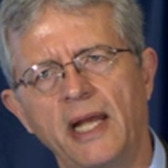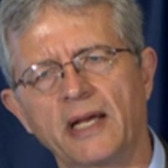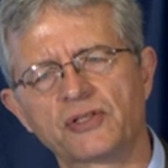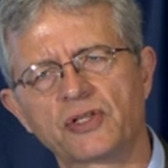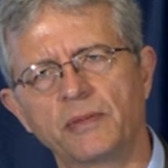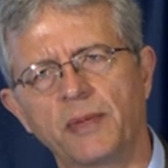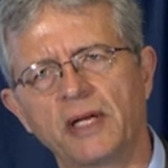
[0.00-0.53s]

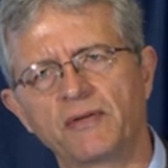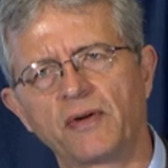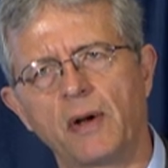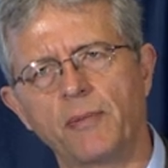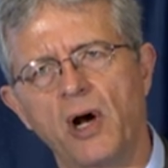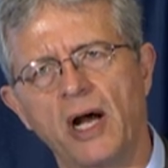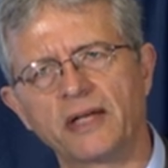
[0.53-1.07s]
estimate
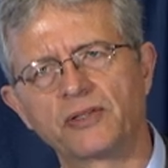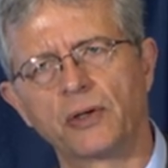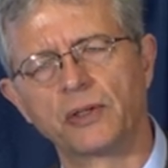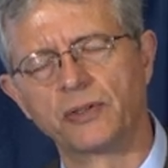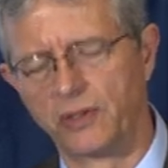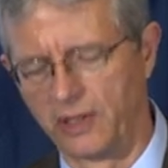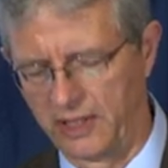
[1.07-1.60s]
from
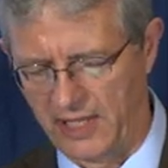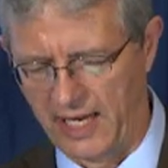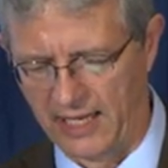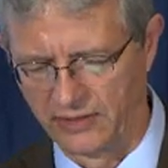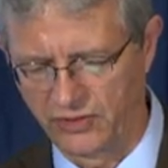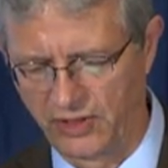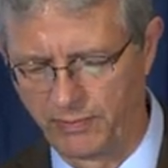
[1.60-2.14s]
Autor, Dorn, and
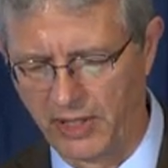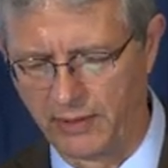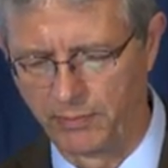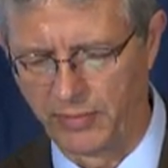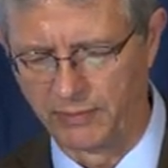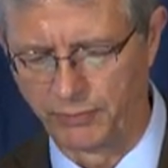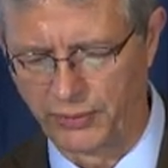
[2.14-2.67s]
Hanson,
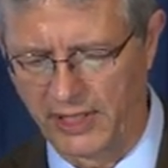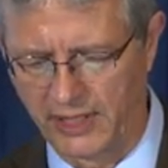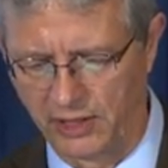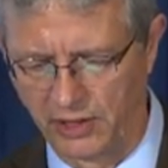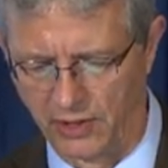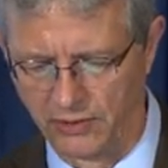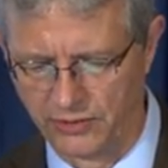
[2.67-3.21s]
but, but pretty
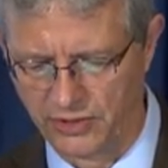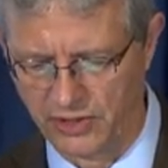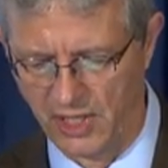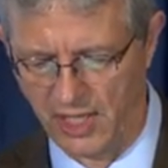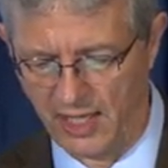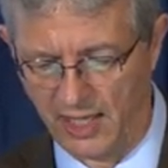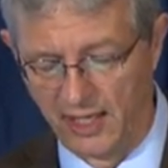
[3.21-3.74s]
close.
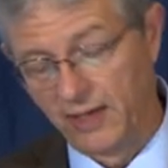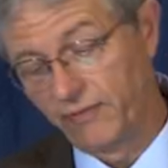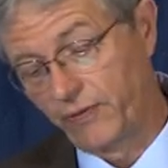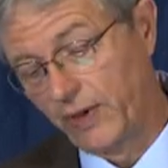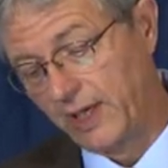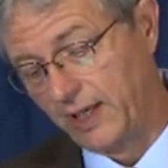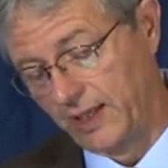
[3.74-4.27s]
If
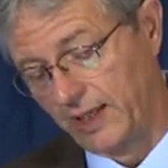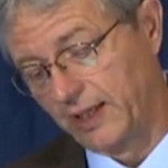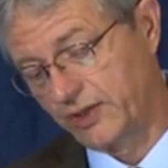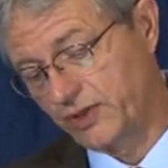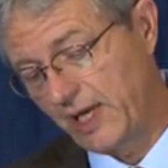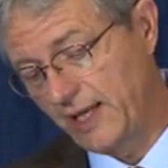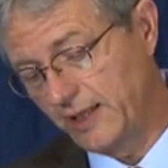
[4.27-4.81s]
we
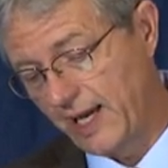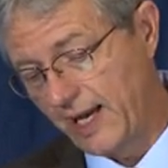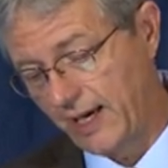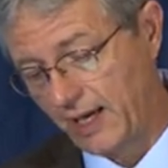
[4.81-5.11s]
extend that,